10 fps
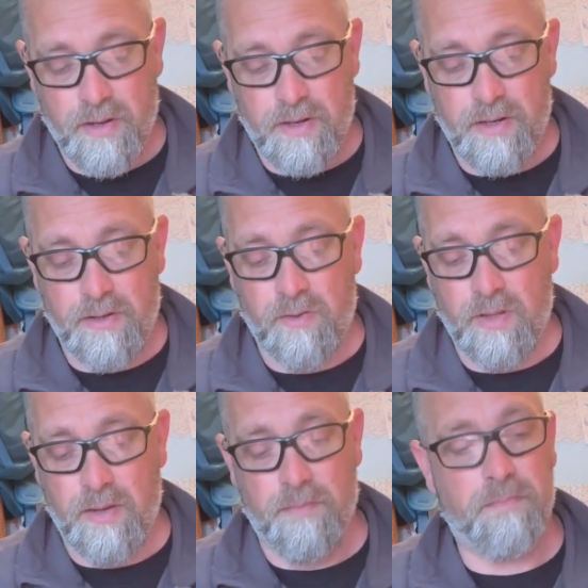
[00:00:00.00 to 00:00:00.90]

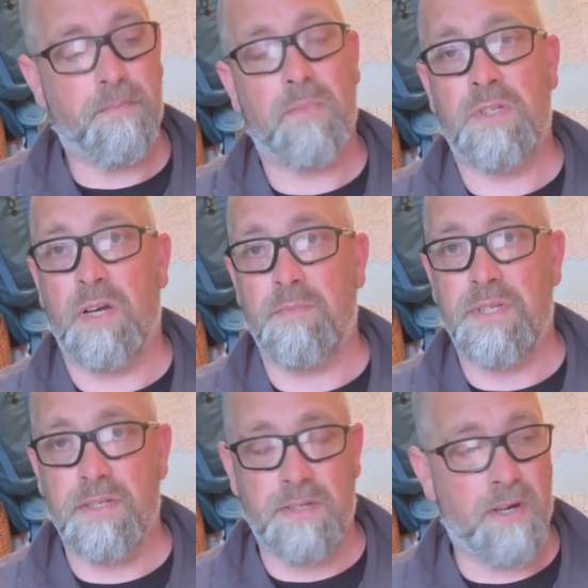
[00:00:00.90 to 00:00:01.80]
little
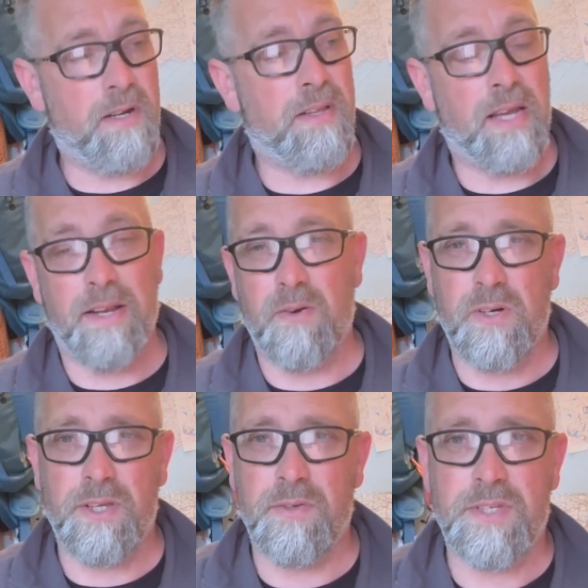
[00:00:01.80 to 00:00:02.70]
tubs inside of there. Now
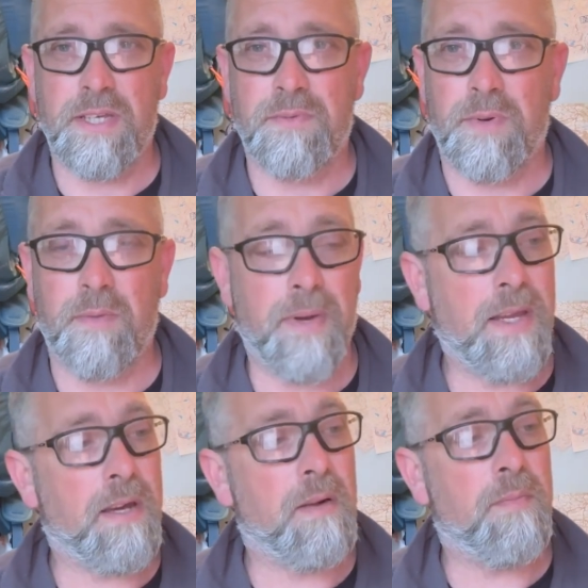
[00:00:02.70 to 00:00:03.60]
I use these when I
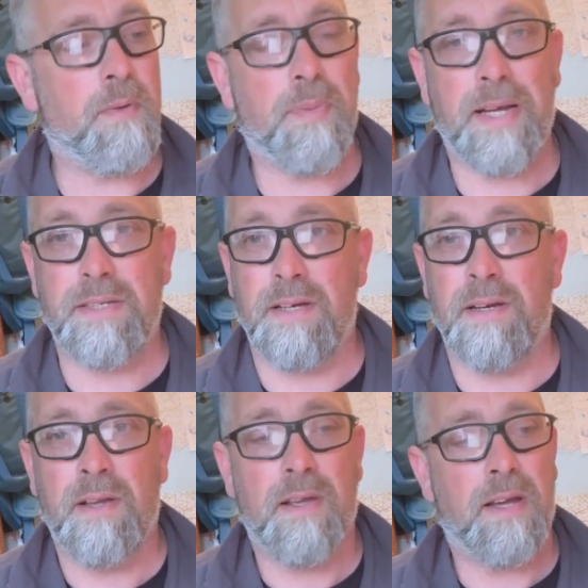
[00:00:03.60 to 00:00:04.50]
make up my batter
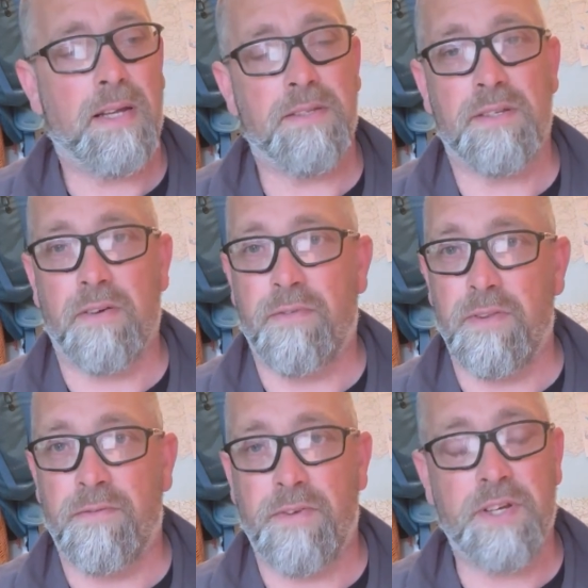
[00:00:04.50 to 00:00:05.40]
and stuff for
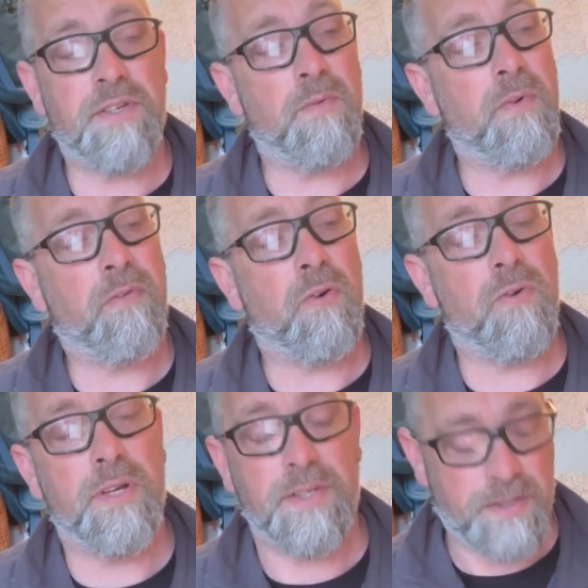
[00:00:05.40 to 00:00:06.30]
the fish that we've
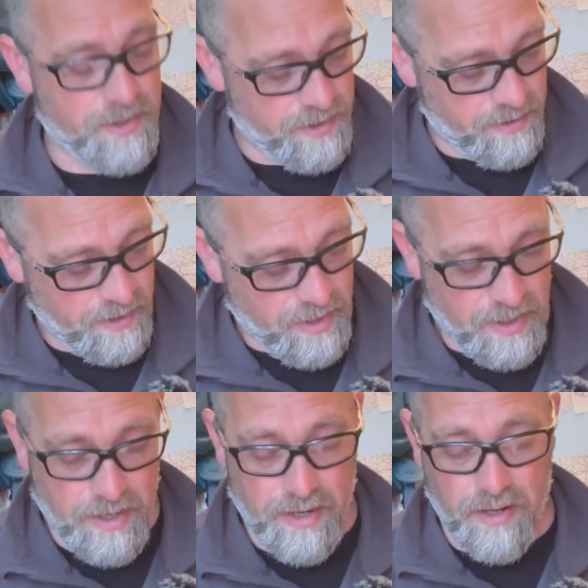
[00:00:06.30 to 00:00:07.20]
caught inside.
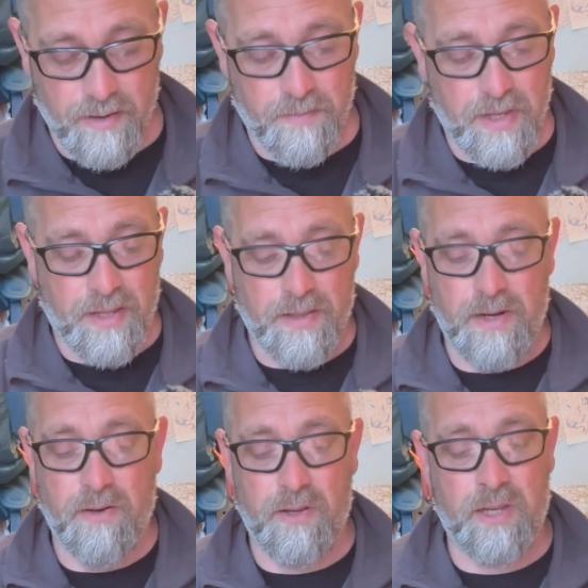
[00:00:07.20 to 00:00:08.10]
And
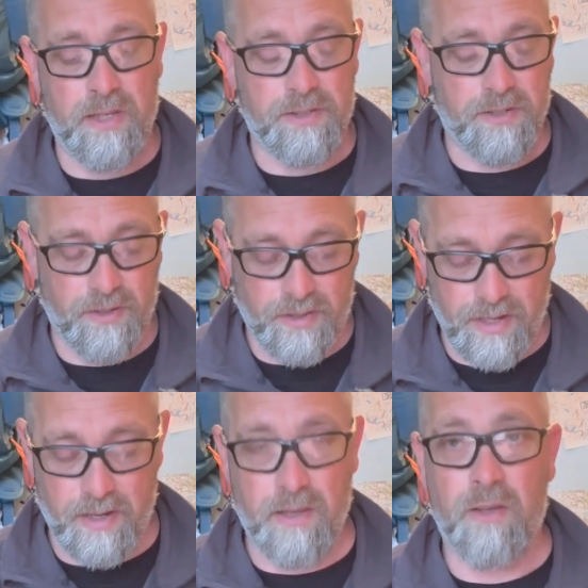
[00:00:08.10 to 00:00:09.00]
then inside
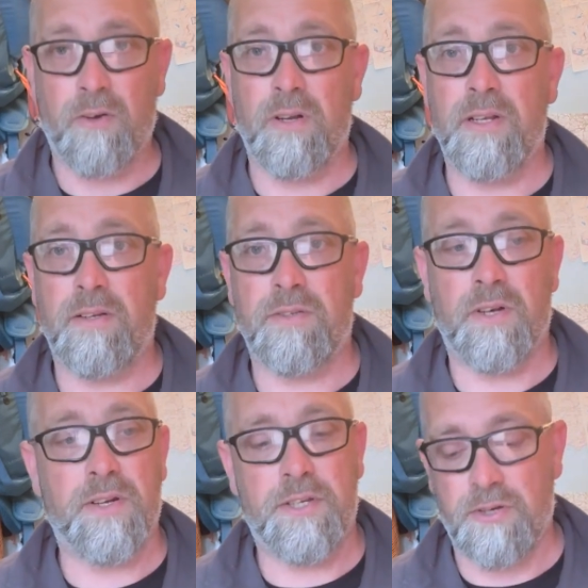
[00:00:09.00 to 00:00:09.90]
that you've got a little
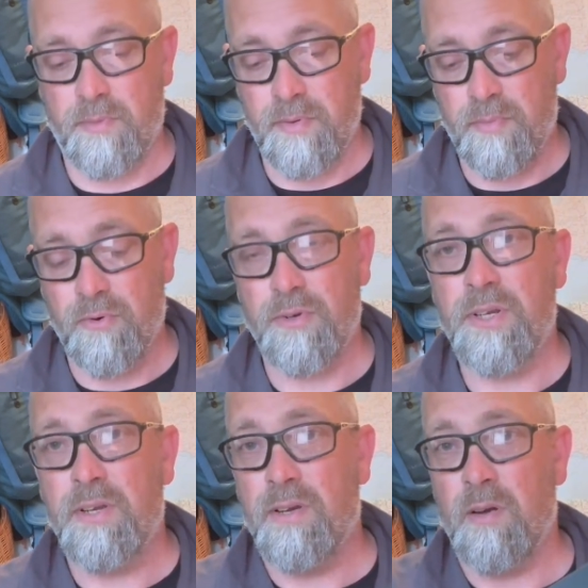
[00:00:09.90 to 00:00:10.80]
tiny chopping board,
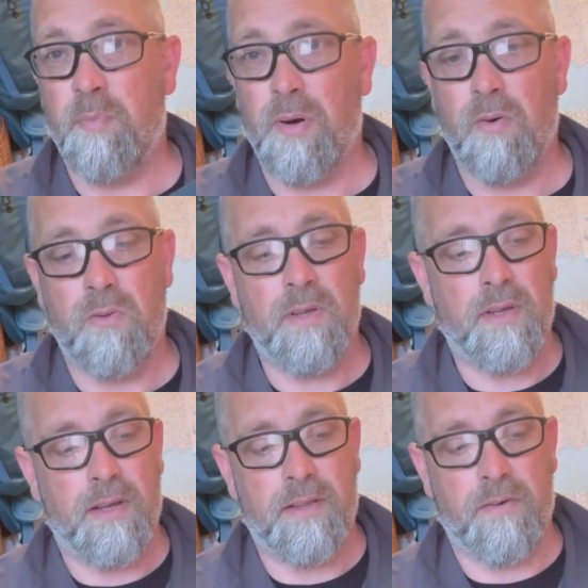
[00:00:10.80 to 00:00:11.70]
a bowl,
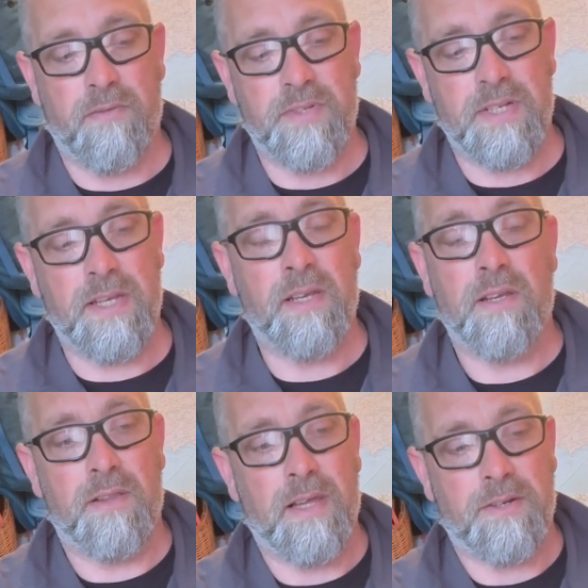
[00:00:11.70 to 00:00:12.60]
and then obviously
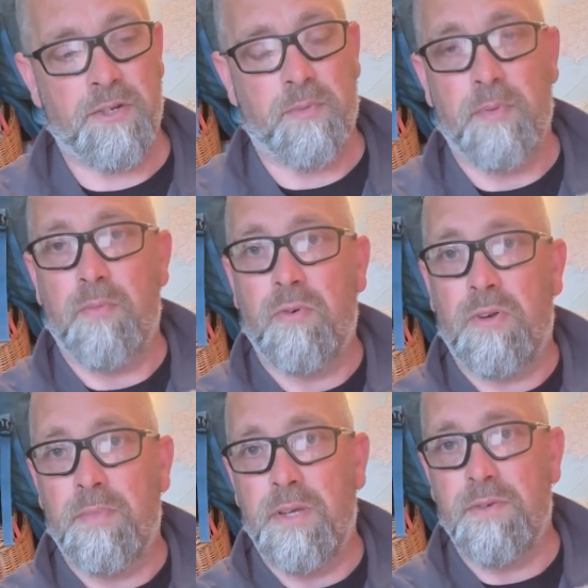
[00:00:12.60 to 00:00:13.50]
that chopping board
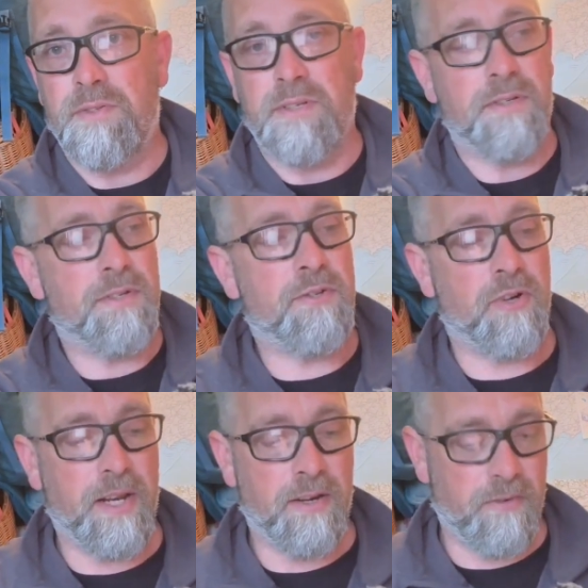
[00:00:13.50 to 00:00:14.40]
can be used as a
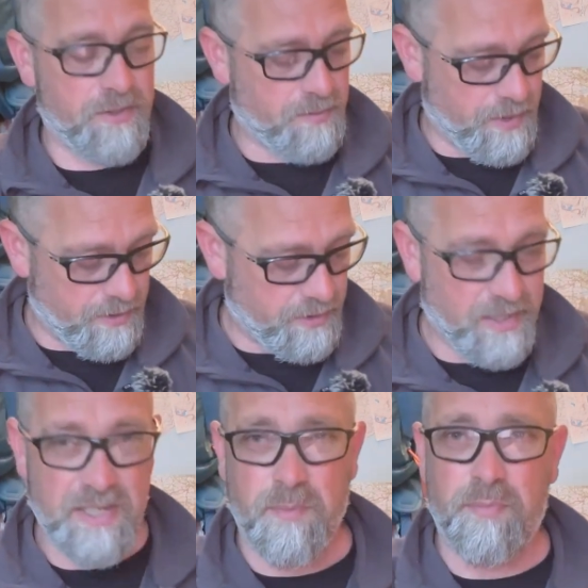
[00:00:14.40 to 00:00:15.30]
strainer as well. So
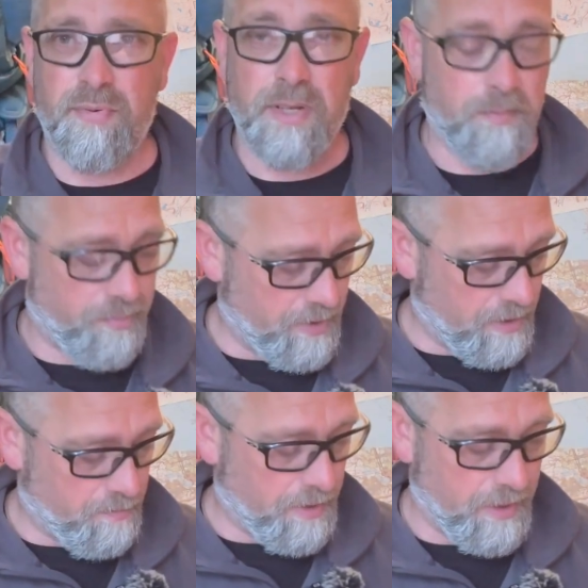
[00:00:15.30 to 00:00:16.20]
that's a brilliant
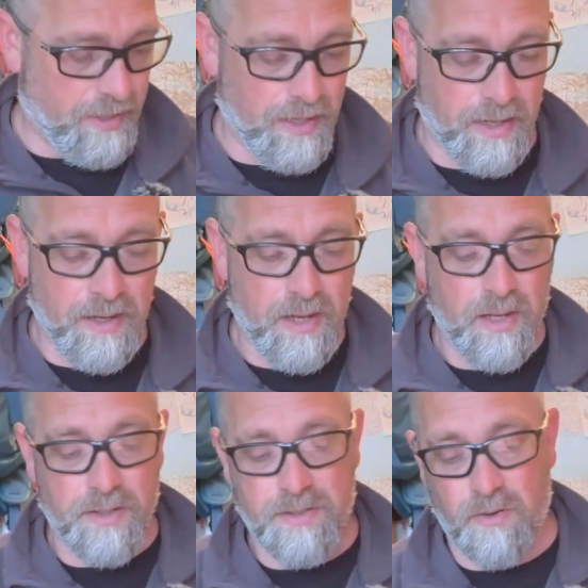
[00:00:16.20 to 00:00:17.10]
bit of kit.
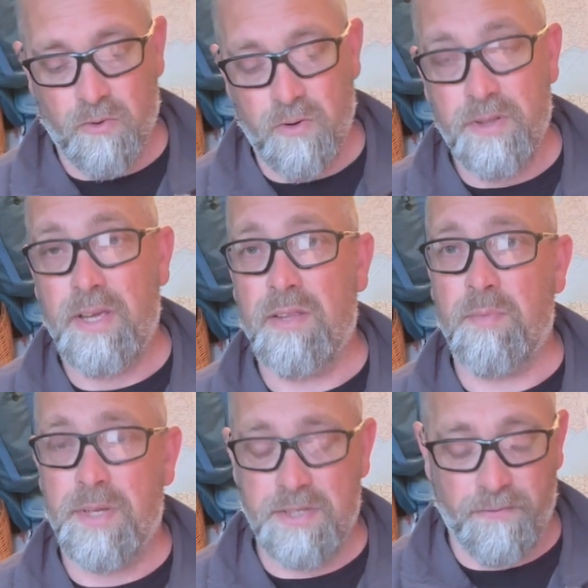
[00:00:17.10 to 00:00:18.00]
So all of the other
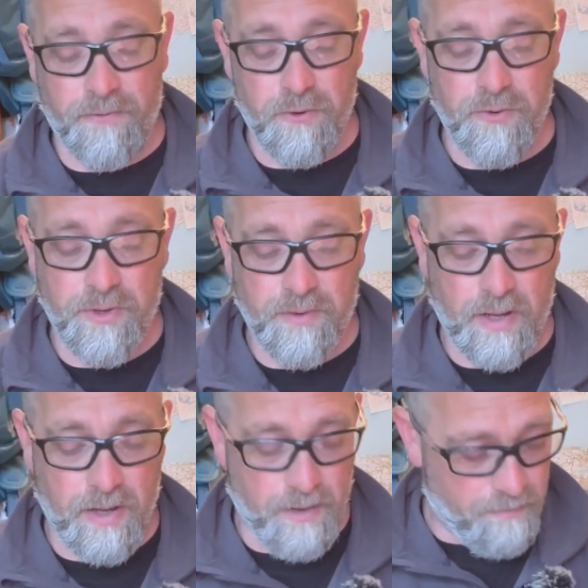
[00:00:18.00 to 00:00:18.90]
bits of food
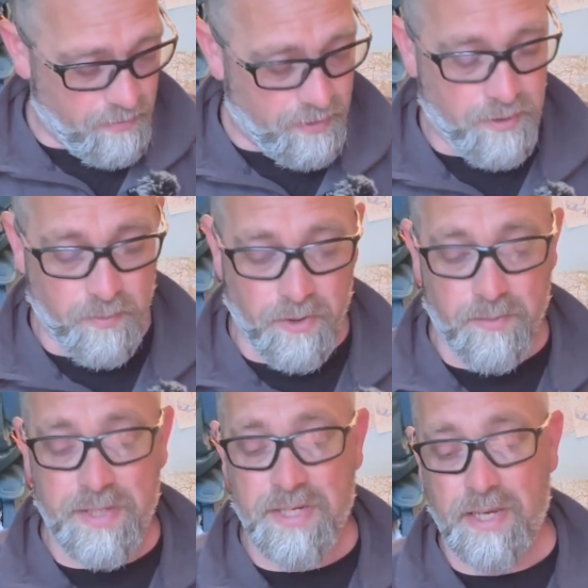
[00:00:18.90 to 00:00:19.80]
that we're going to
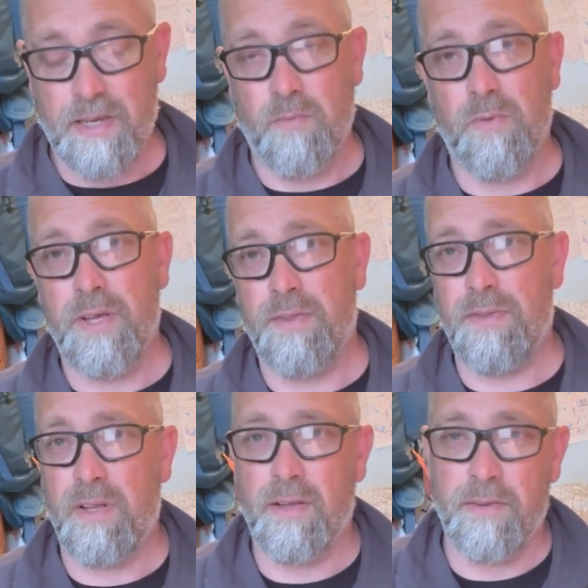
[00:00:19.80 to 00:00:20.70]
be taking with,
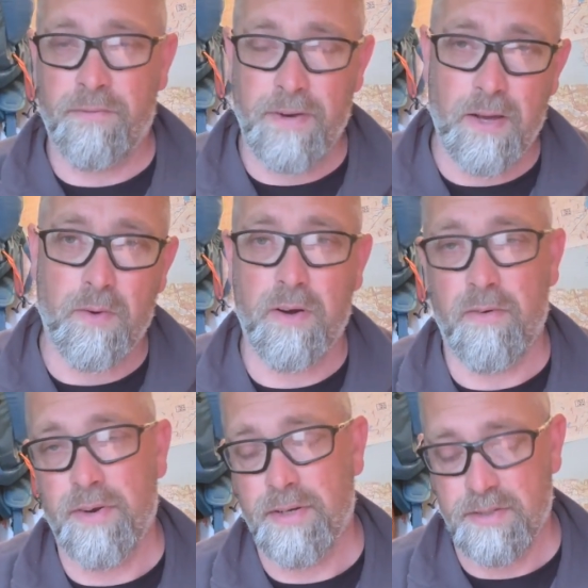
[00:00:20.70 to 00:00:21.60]
like the
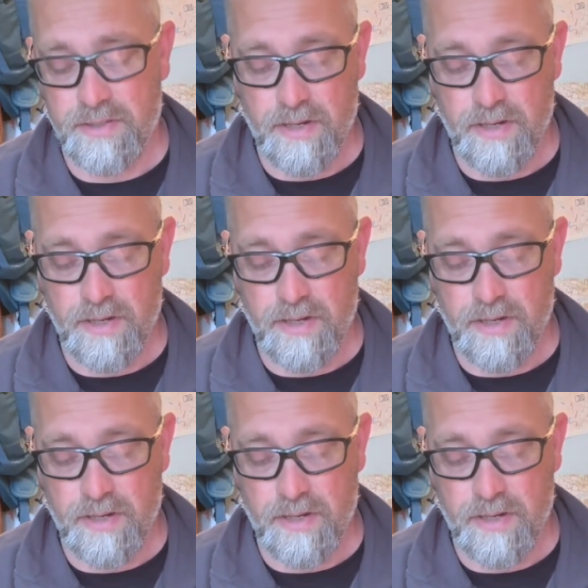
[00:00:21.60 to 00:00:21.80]
flour and